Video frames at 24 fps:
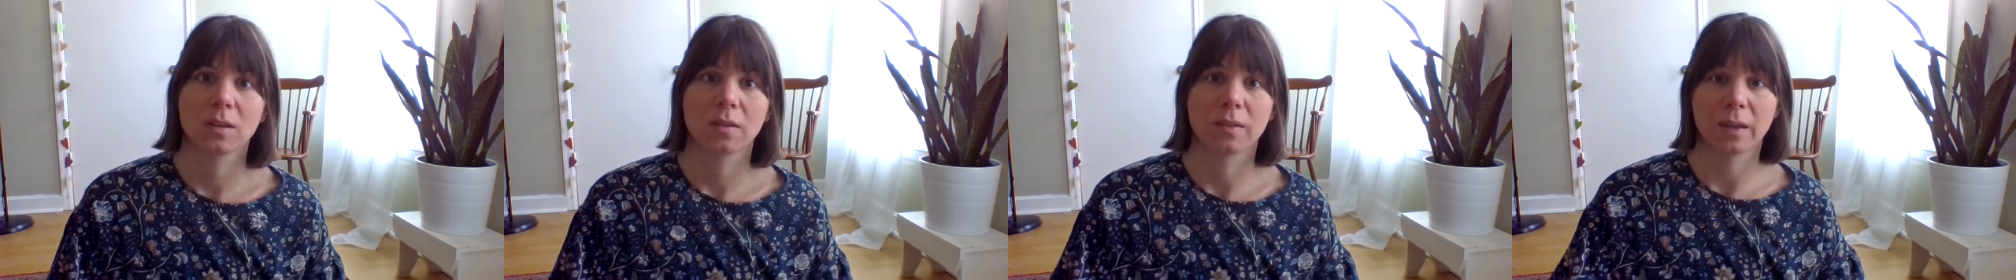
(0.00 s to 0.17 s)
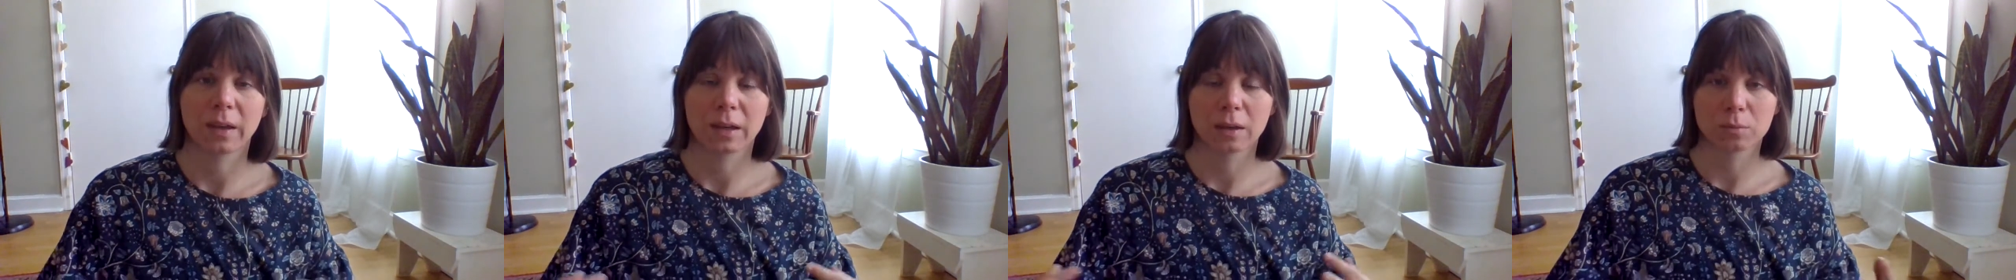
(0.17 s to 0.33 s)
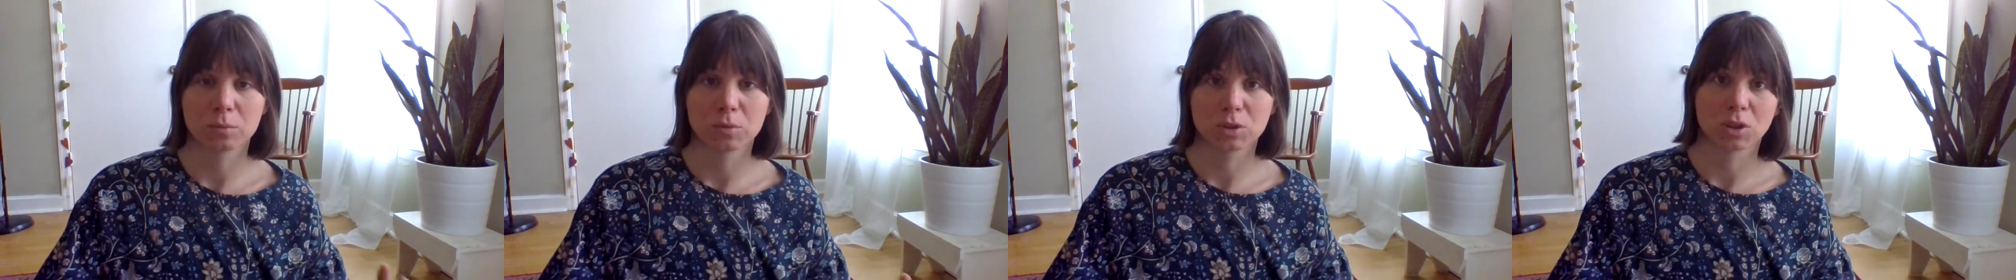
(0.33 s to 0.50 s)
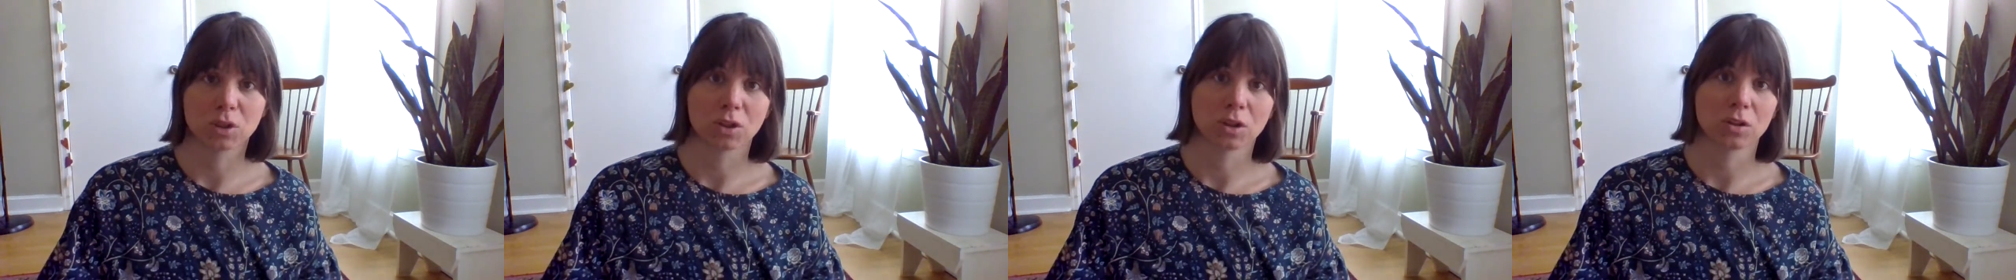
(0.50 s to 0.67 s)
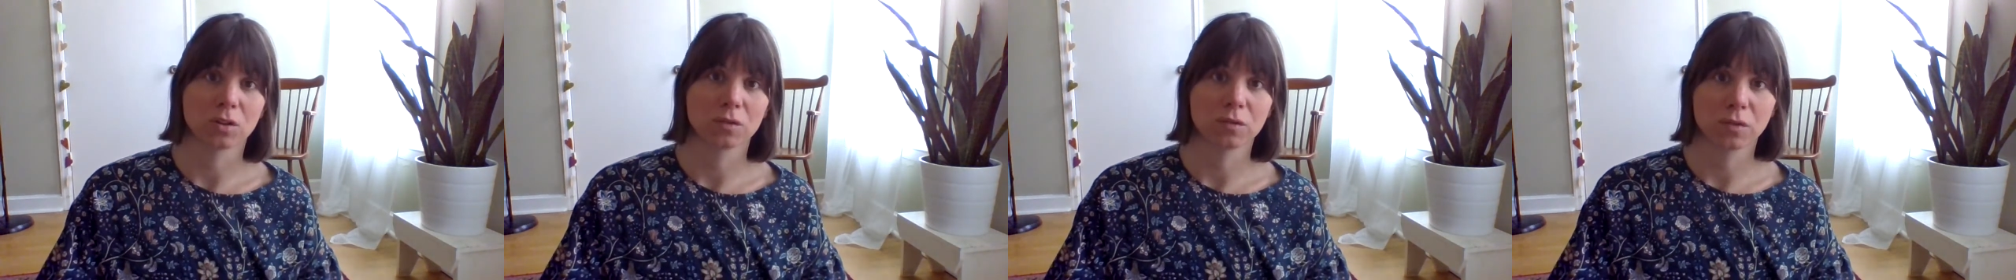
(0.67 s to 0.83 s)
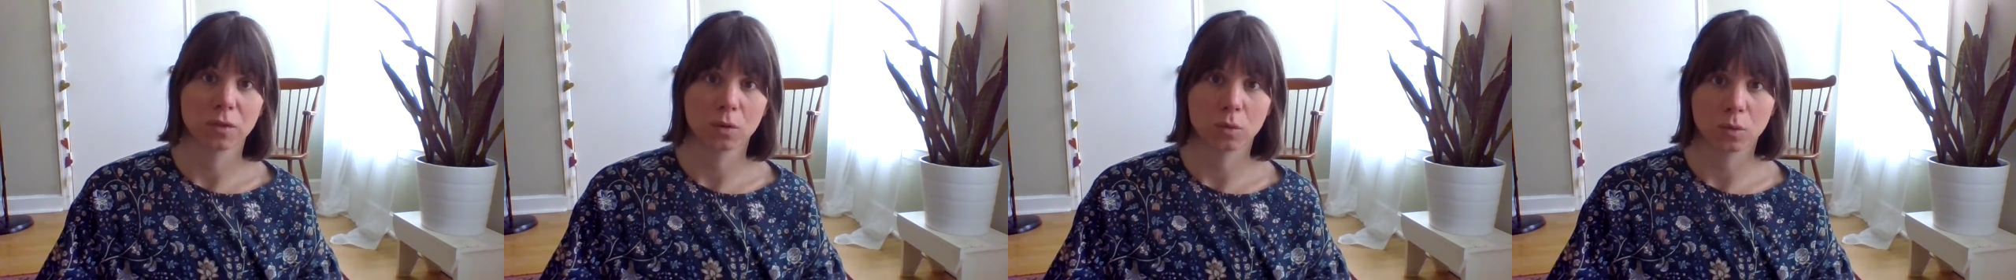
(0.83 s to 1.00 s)
they
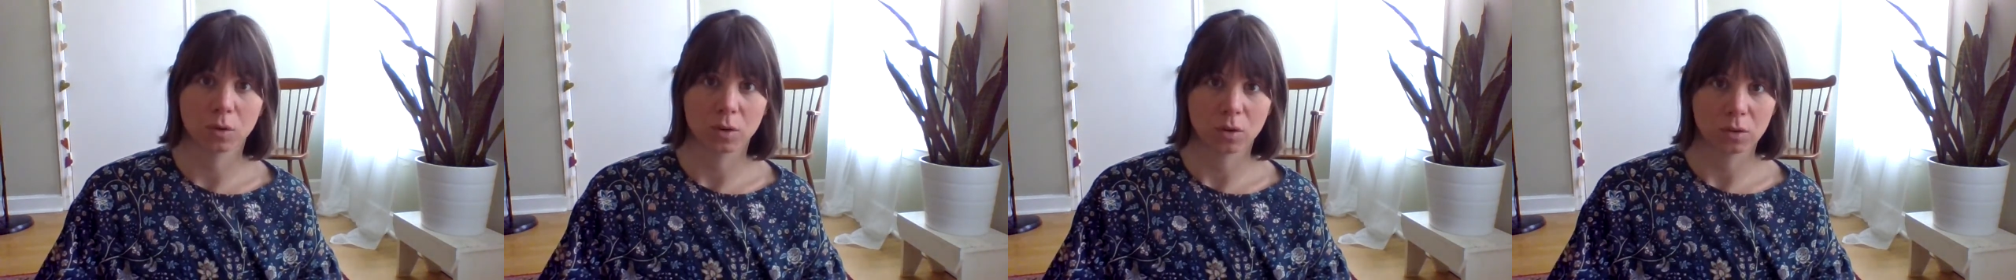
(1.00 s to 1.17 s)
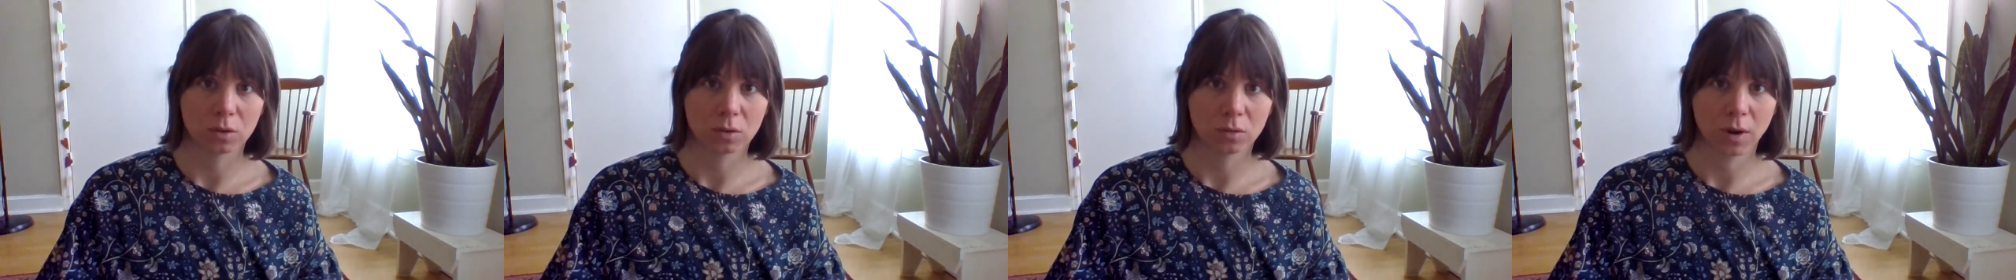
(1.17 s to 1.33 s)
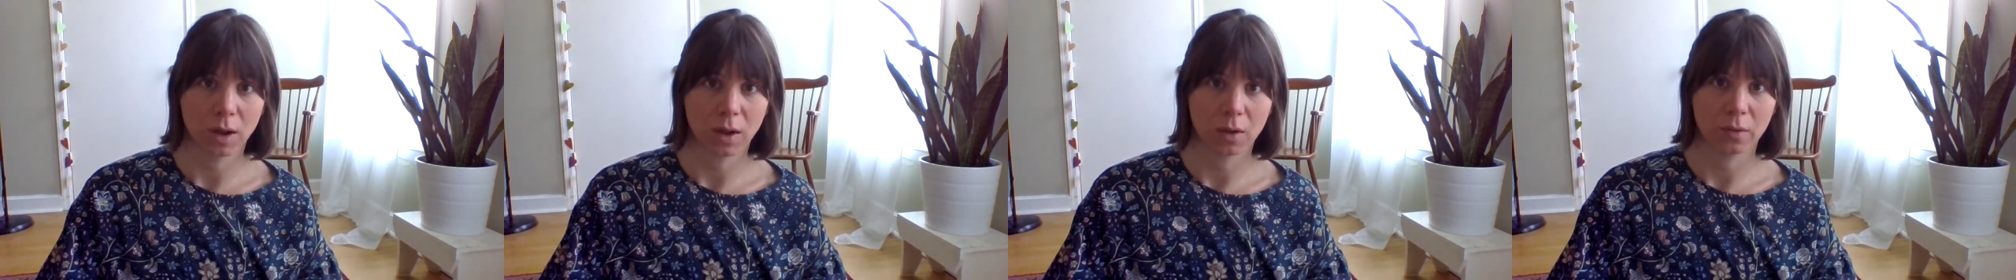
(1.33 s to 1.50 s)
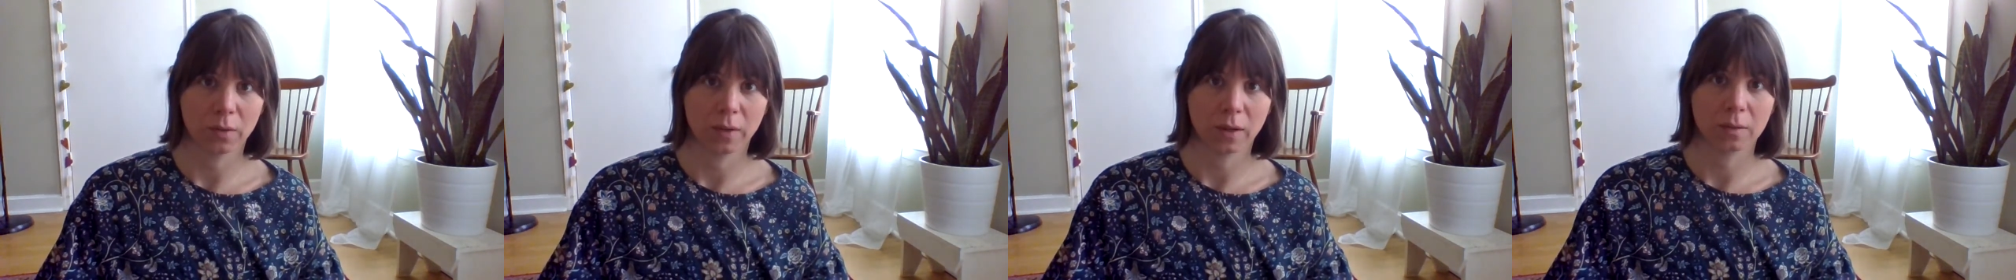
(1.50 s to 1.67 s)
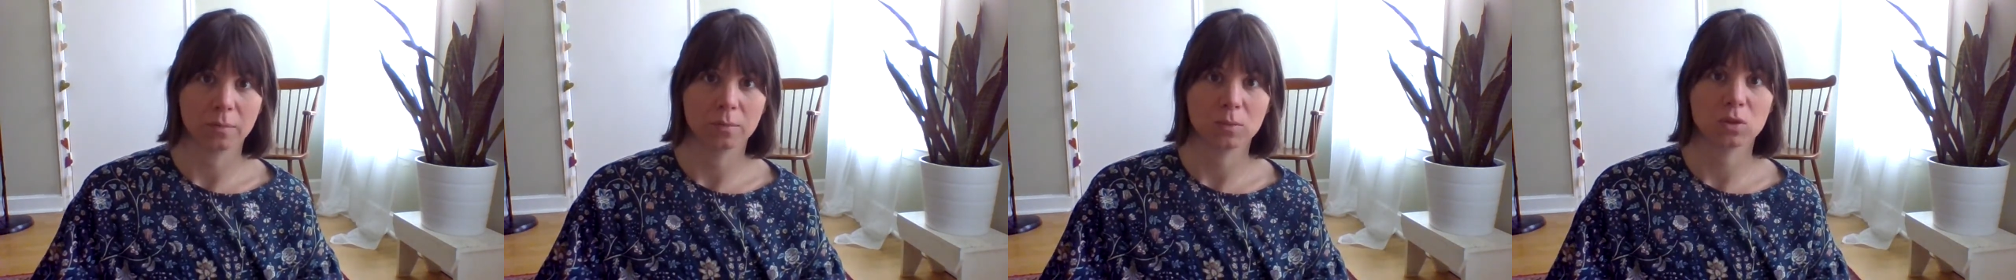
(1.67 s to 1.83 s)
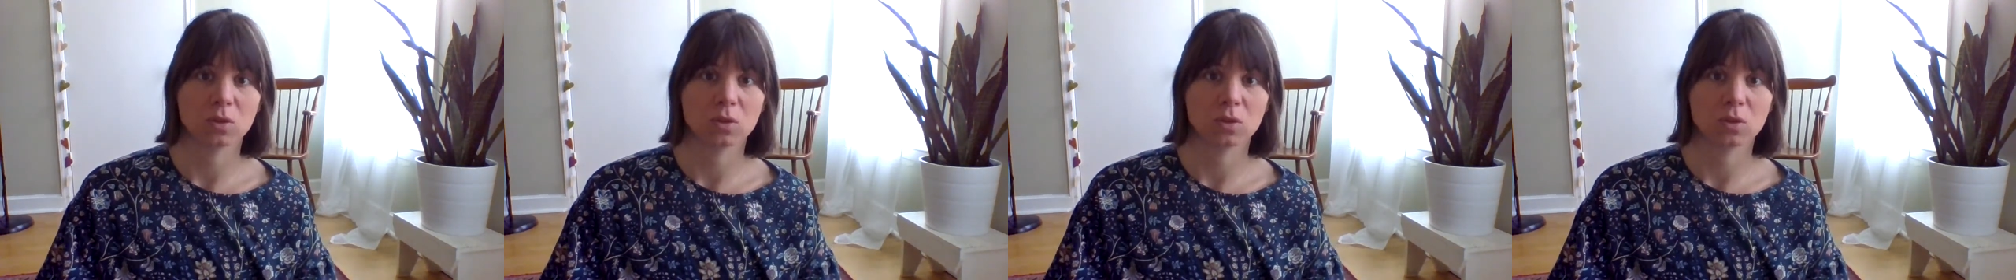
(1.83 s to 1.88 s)
observe the world around them.